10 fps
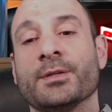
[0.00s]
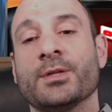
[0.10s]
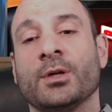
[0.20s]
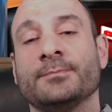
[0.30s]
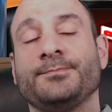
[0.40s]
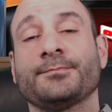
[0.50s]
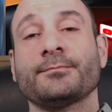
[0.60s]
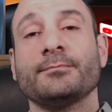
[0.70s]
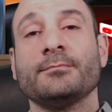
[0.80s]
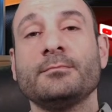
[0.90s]
So
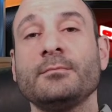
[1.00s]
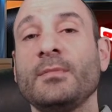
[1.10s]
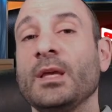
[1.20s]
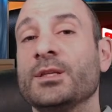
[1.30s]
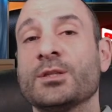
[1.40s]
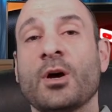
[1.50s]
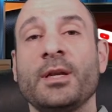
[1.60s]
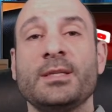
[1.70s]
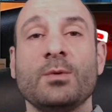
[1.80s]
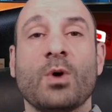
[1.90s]
it's not an
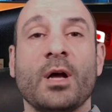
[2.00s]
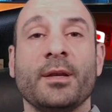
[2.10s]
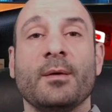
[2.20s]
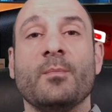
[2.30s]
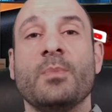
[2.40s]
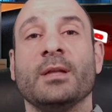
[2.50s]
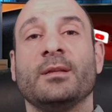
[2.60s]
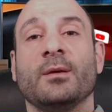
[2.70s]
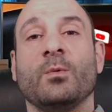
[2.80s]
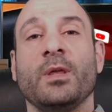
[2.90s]
easy one, but
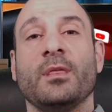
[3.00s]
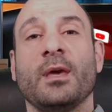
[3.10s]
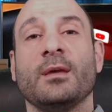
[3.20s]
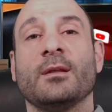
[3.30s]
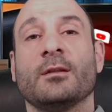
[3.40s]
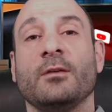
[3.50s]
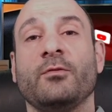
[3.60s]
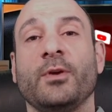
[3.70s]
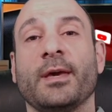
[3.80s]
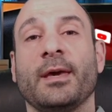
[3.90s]
we think that if
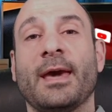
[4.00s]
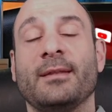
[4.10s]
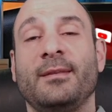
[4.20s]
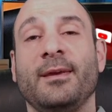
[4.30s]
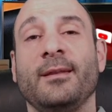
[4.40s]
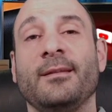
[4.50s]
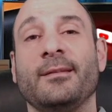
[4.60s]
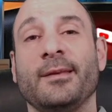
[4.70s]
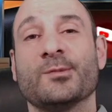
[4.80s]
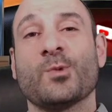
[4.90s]
we can get
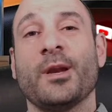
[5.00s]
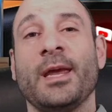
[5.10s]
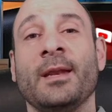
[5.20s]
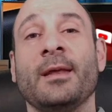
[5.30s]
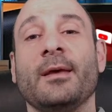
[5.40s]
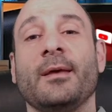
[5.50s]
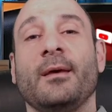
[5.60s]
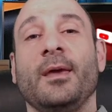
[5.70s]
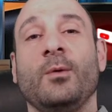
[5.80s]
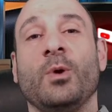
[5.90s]
this one in,
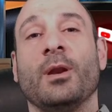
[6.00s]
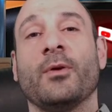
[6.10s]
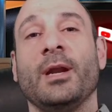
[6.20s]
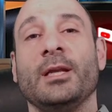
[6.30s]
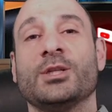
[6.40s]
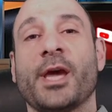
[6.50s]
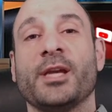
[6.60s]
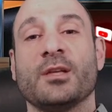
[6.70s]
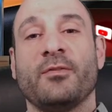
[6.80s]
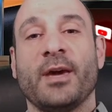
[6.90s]
it will really change
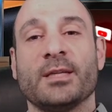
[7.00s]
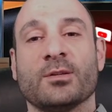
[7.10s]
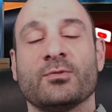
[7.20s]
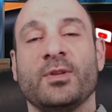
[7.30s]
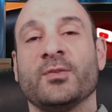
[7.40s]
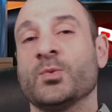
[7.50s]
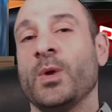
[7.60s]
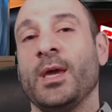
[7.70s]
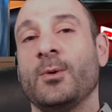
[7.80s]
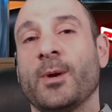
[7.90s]
the face of this
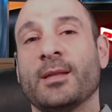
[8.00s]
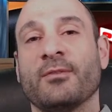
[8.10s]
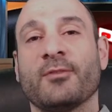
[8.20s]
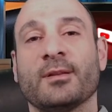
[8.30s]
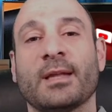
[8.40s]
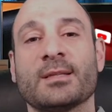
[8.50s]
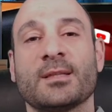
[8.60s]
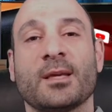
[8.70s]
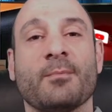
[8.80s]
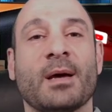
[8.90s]
week. We had a
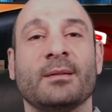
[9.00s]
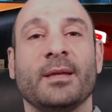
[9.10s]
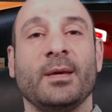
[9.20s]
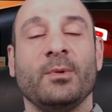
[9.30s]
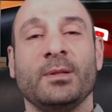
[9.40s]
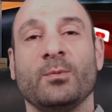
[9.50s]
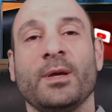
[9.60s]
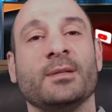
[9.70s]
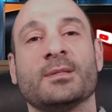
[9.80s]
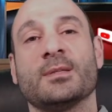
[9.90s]
fantastic Monday with
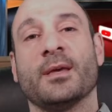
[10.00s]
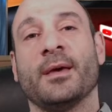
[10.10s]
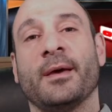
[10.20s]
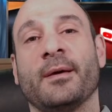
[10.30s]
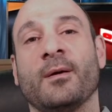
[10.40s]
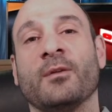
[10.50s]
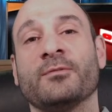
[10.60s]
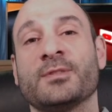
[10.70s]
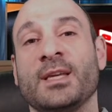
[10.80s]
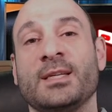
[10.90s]
wins of
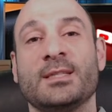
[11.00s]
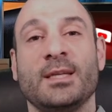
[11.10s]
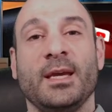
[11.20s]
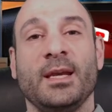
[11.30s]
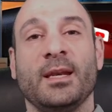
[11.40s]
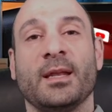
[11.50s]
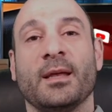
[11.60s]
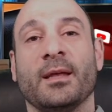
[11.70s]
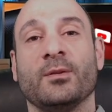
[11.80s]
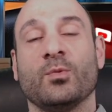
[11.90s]

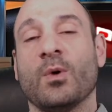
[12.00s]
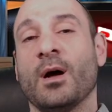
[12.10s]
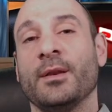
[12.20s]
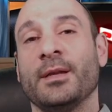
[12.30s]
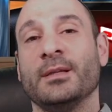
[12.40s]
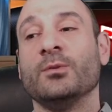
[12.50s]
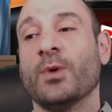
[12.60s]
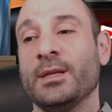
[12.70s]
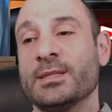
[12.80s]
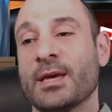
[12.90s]
16-1 and
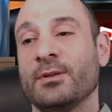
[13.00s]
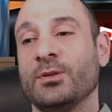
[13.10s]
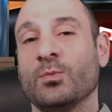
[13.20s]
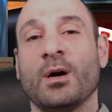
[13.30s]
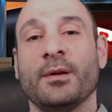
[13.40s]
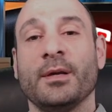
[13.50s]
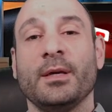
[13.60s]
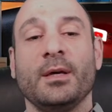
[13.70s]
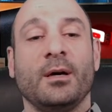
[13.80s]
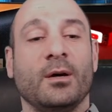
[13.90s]
27-1
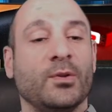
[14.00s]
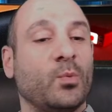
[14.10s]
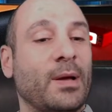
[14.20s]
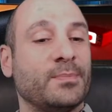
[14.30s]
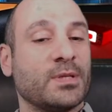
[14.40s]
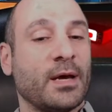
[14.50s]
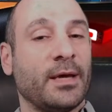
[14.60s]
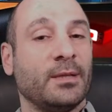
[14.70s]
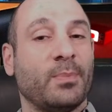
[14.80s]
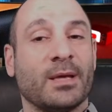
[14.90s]
on the
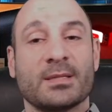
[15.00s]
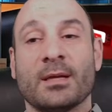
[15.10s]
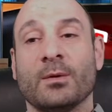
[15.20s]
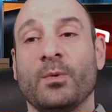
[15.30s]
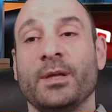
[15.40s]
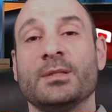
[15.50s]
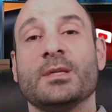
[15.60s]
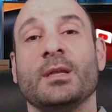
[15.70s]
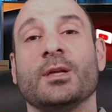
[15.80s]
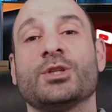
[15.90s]
website, plus other wins
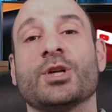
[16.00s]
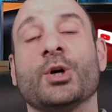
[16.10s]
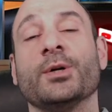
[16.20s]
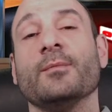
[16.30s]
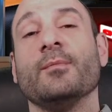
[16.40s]
in the show.